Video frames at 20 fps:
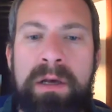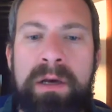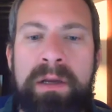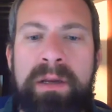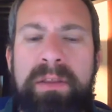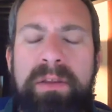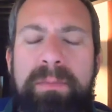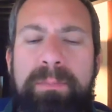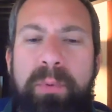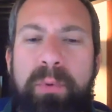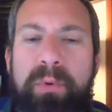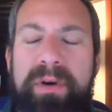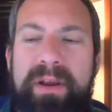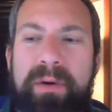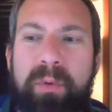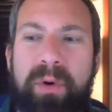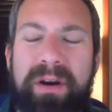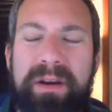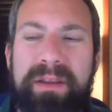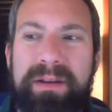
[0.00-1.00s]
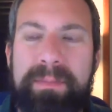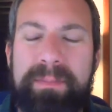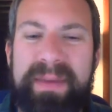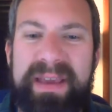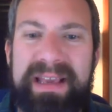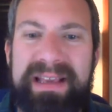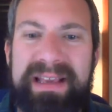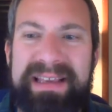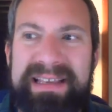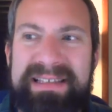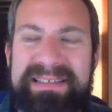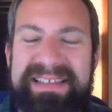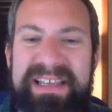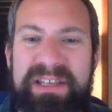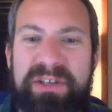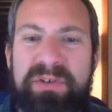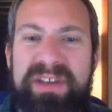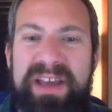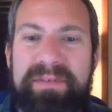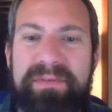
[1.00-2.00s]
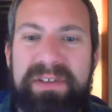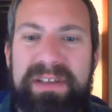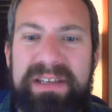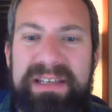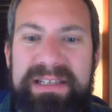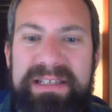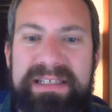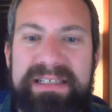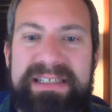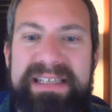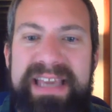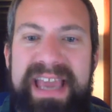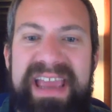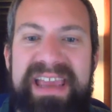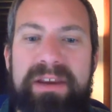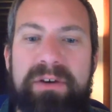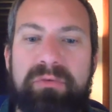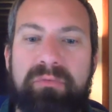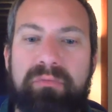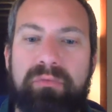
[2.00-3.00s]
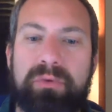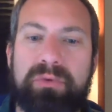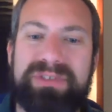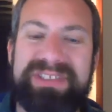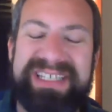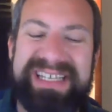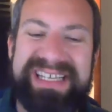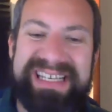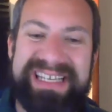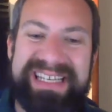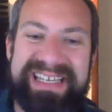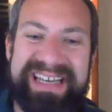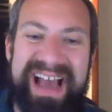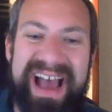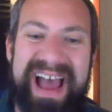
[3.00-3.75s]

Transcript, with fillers: Another point I wanted to make is that you definitely need to get in a routine.